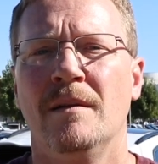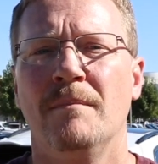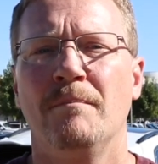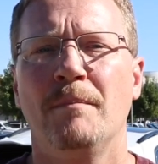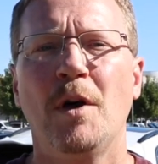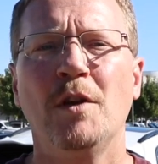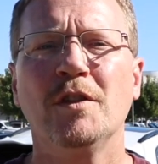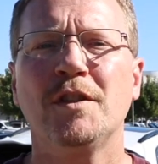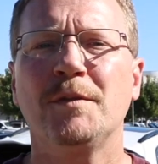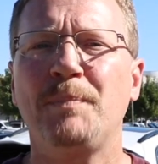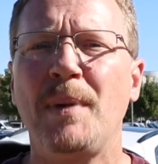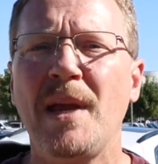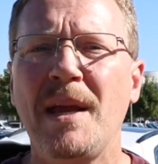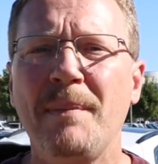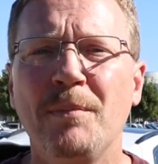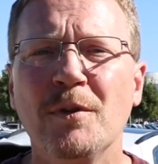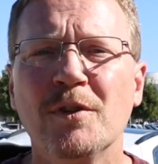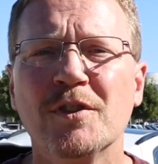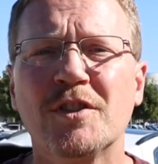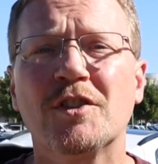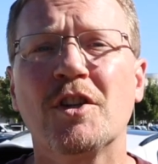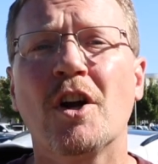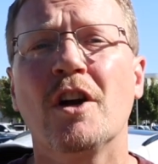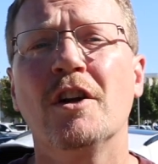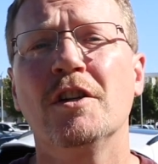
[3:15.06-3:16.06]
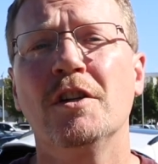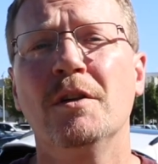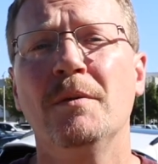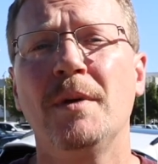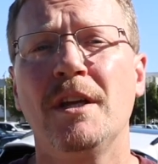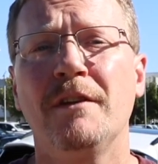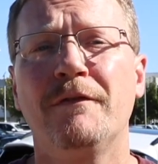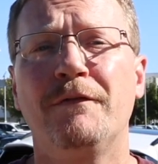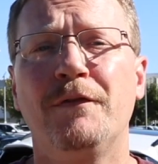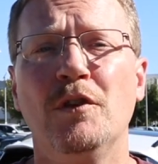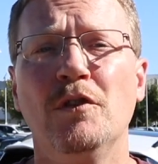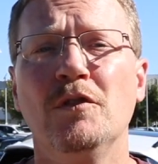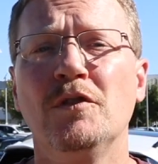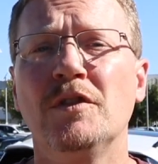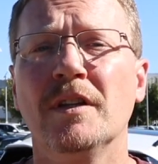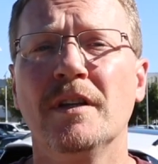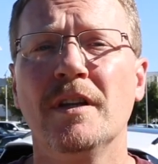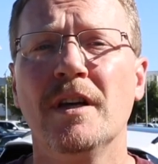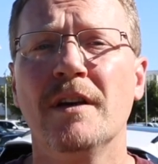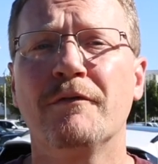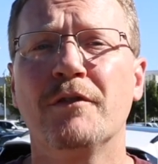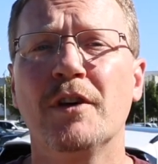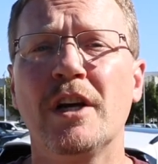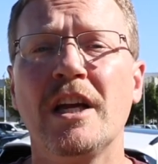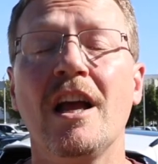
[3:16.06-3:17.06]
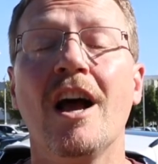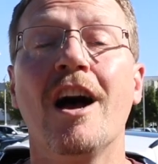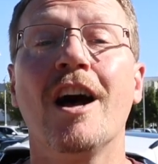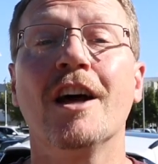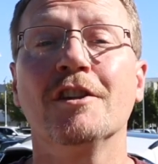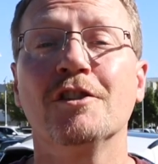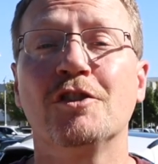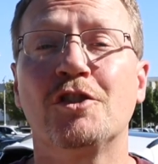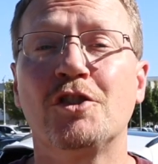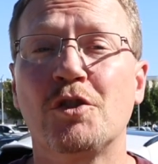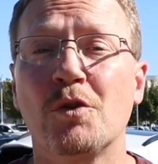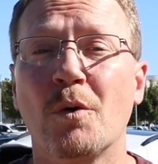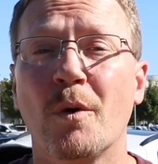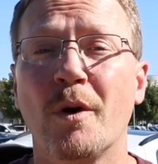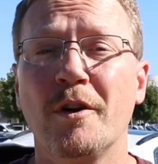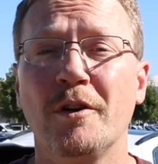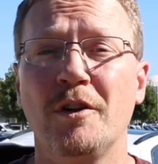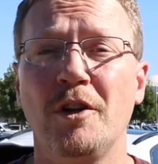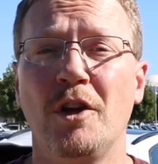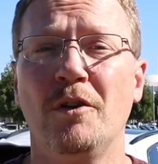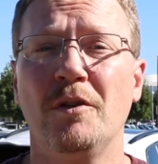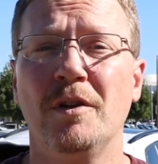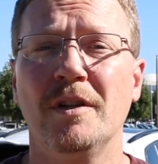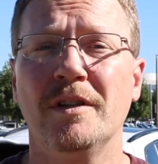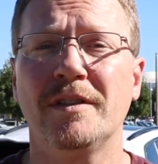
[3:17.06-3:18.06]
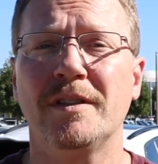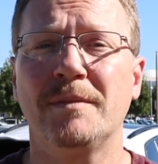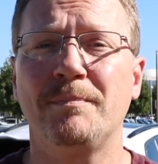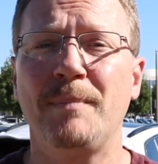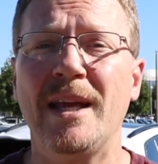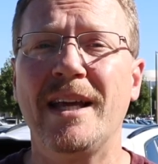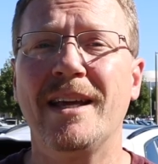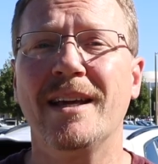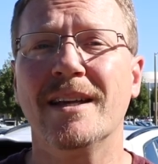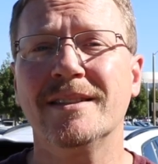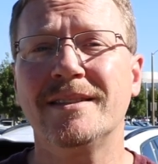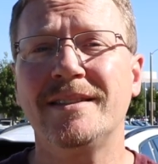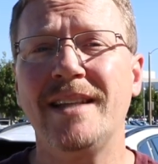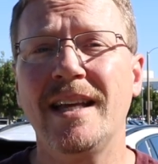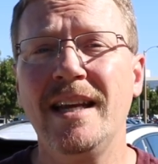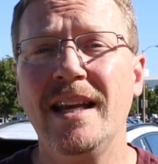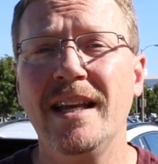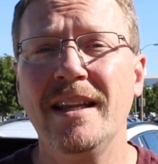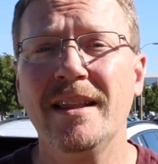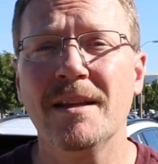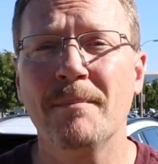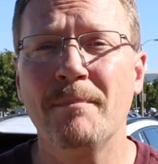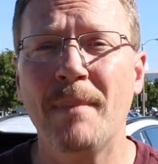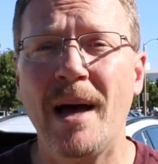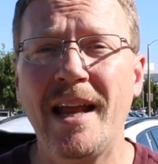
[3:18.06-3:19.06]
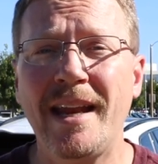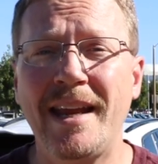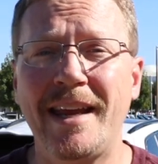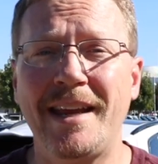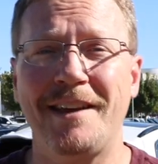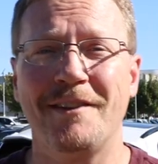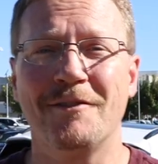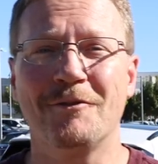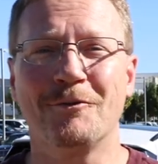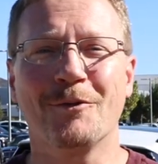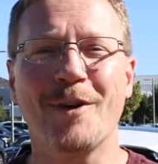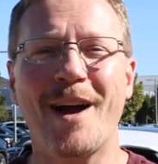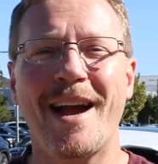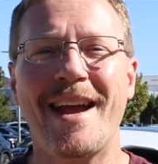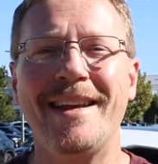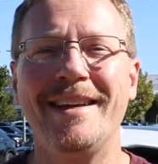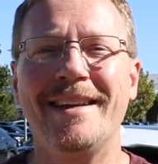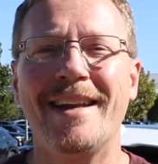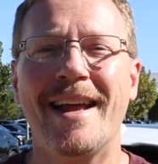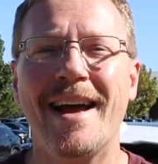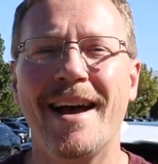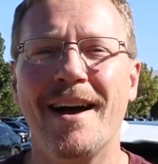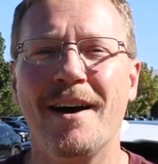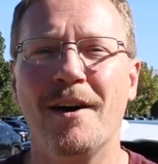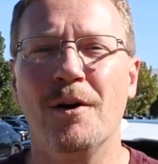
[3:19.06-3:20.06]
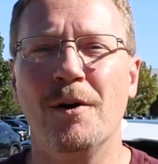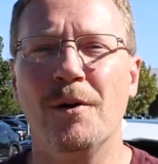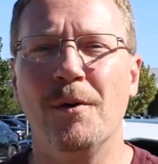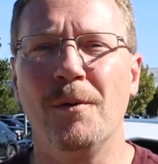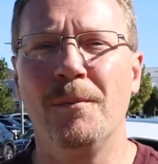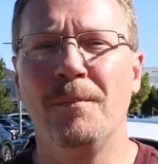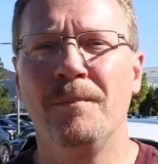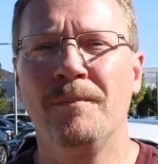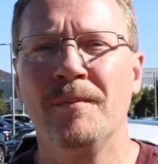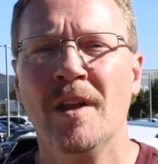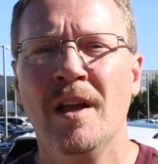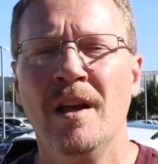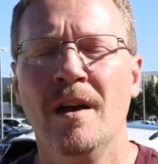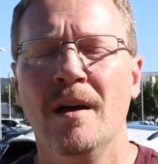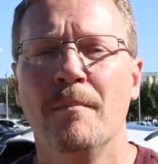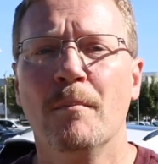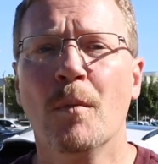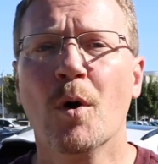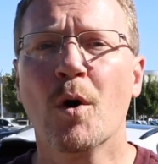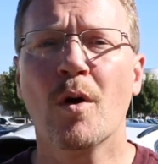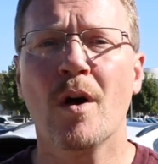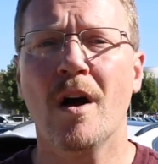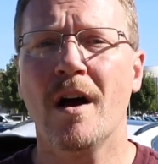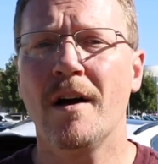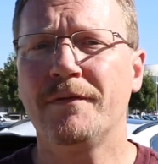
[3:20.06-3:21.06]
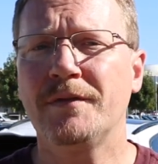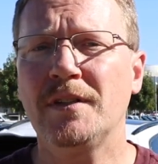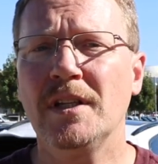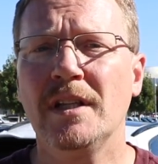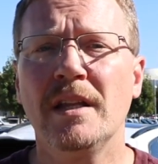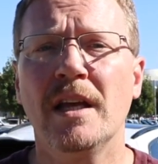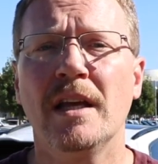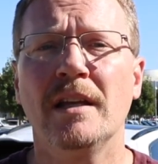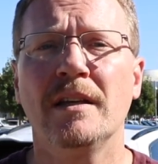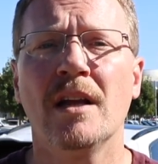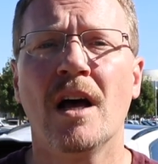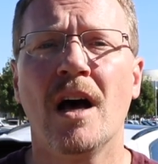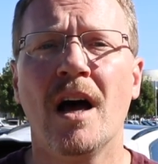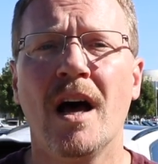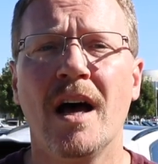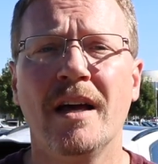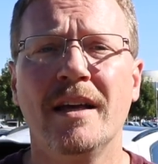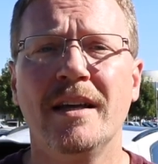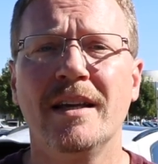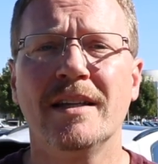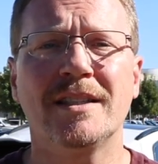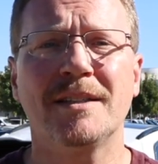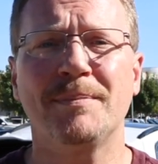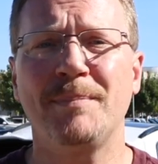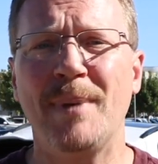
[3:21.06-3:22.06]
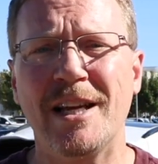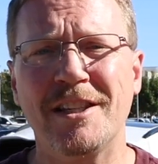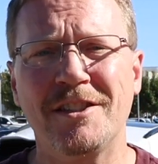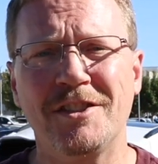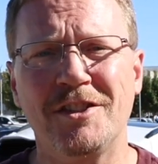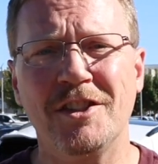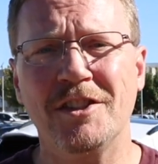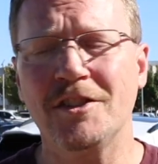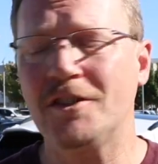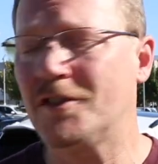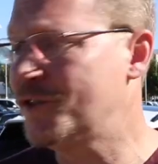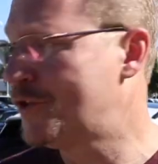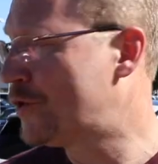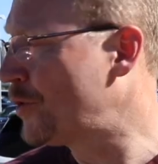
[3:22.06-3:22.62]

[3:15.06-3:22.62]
Most people start doing food delivery on short notice because they need the money right now. More often than not, it's best just